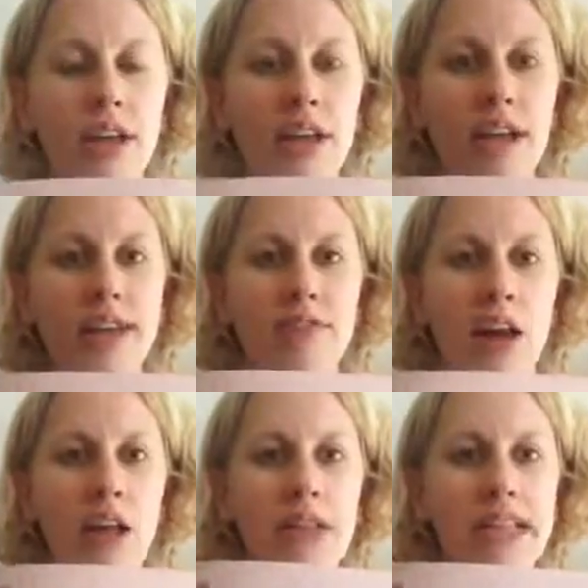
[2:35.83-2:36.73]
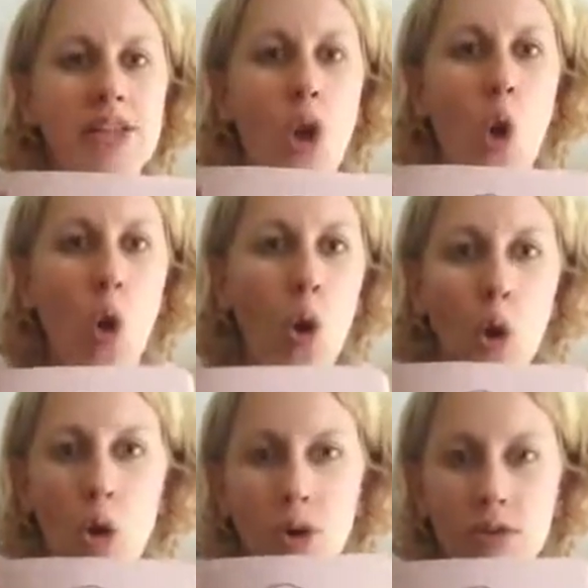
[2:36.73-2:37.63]
The next vowel is
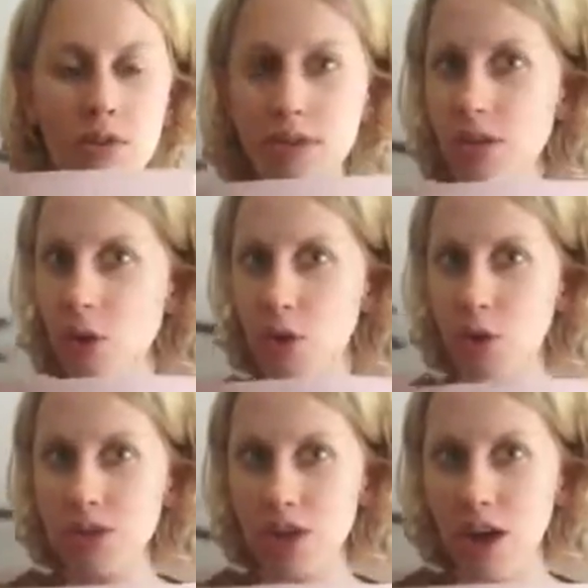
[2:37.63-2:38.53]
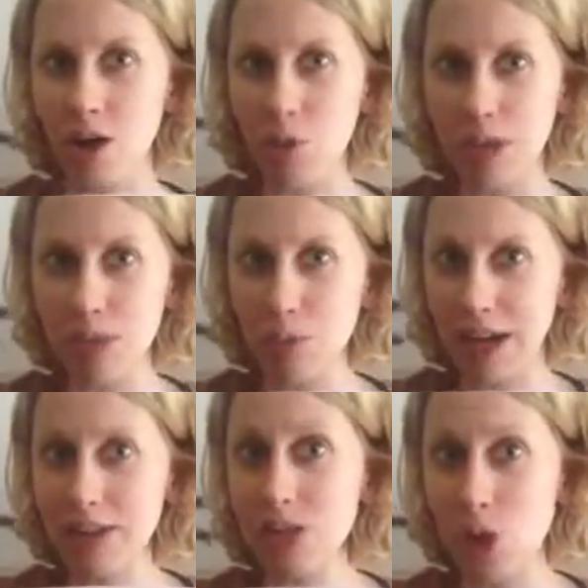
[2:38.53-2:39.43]
O. O is always
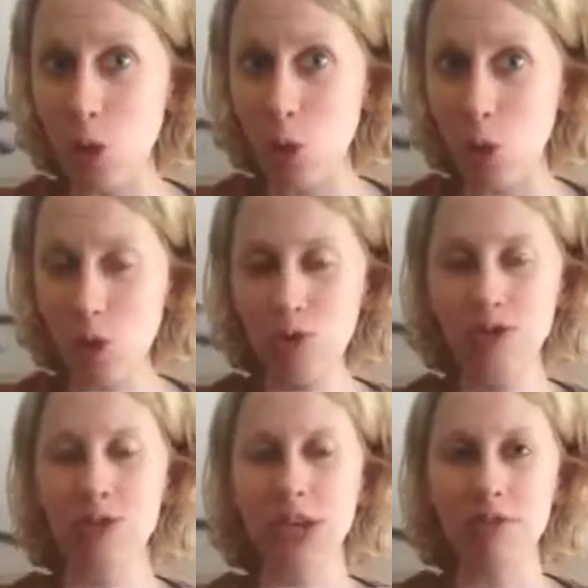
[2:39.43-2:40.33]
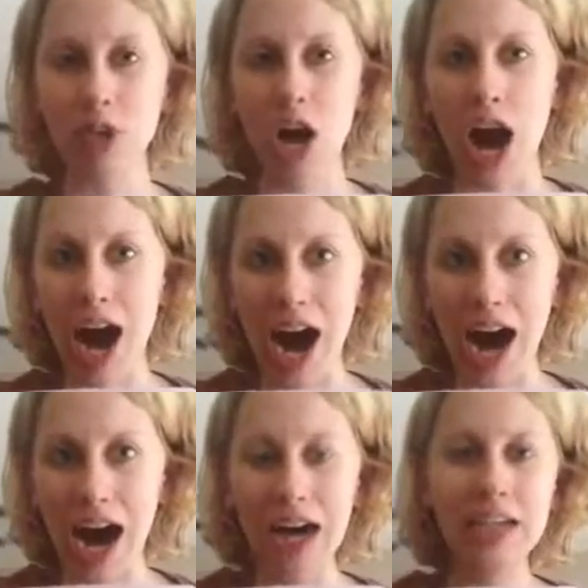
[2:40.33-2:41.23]
pronounced O, so never
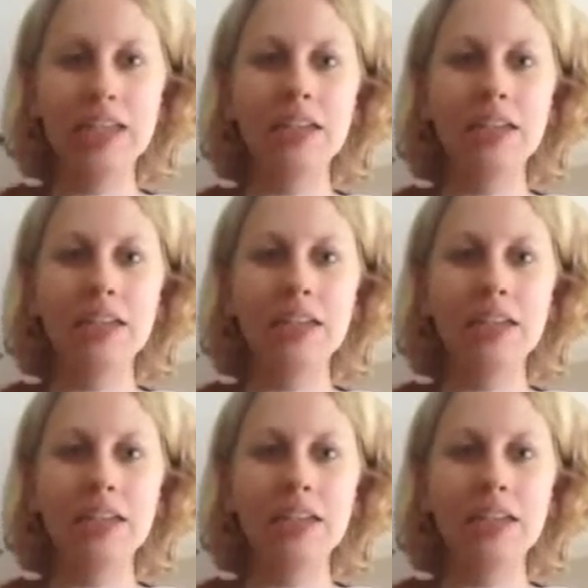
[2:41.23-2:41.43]
A,